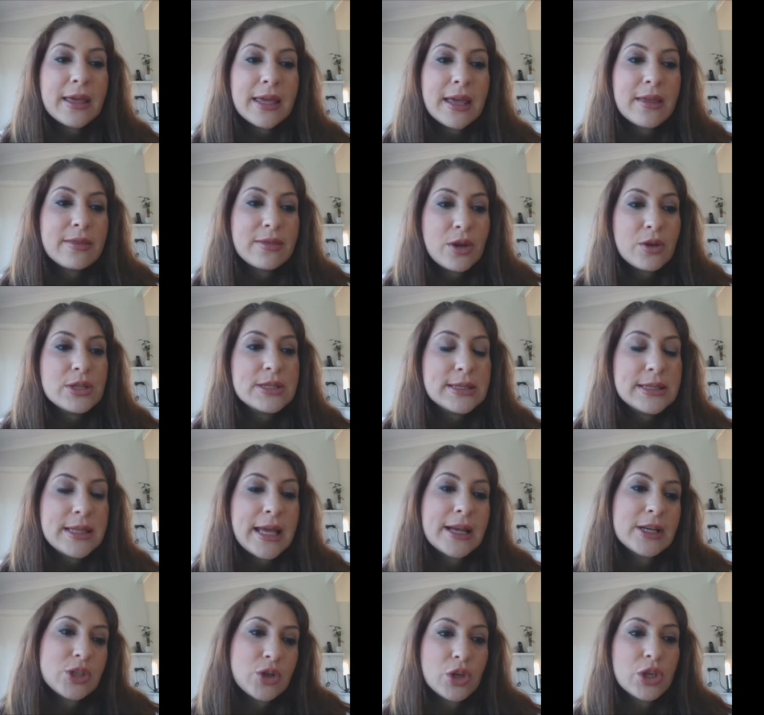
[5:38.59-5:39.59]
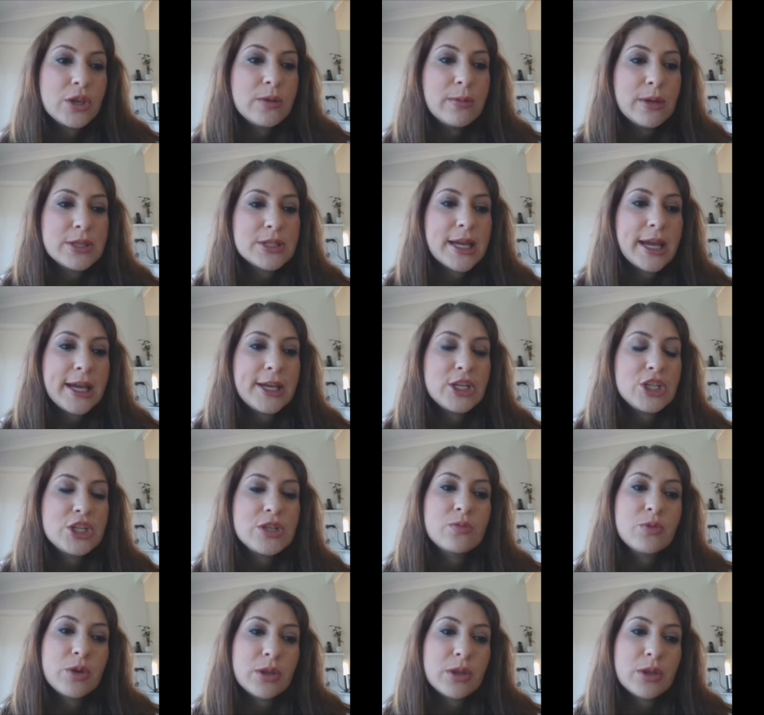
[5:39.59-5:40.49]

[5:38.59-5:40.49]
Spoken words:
again, that documentation,